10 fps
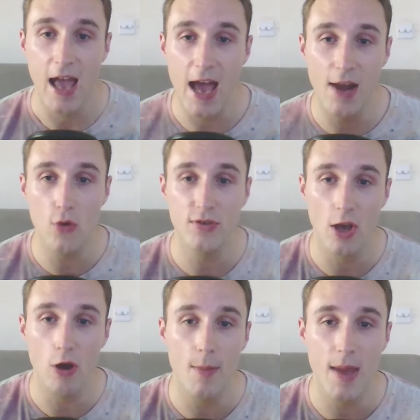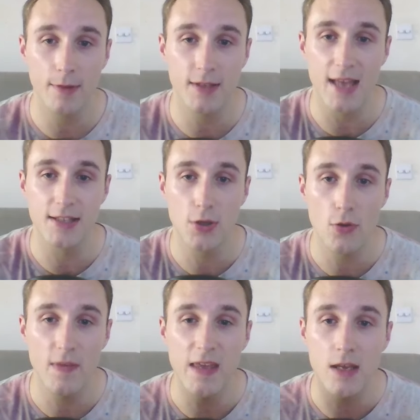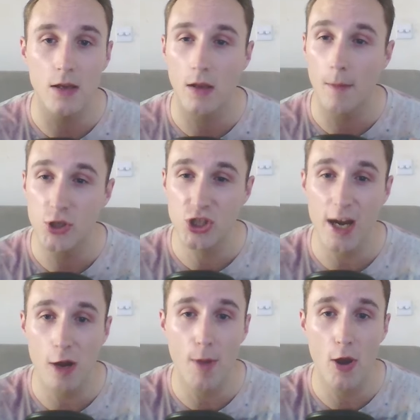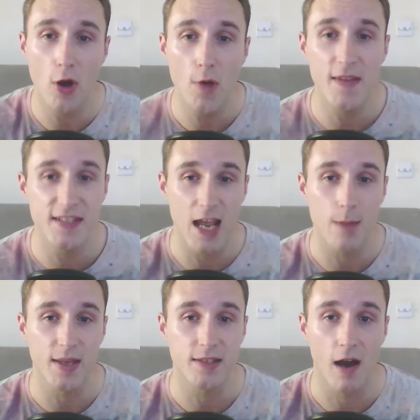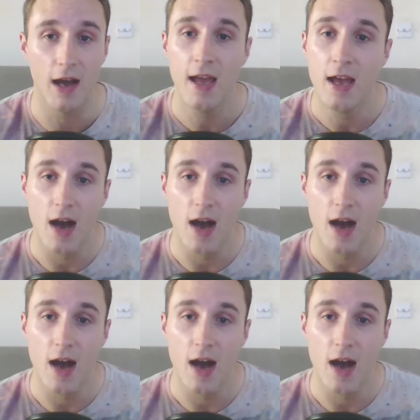and also I'm able to get to the Shadow Bone on the CMP tie.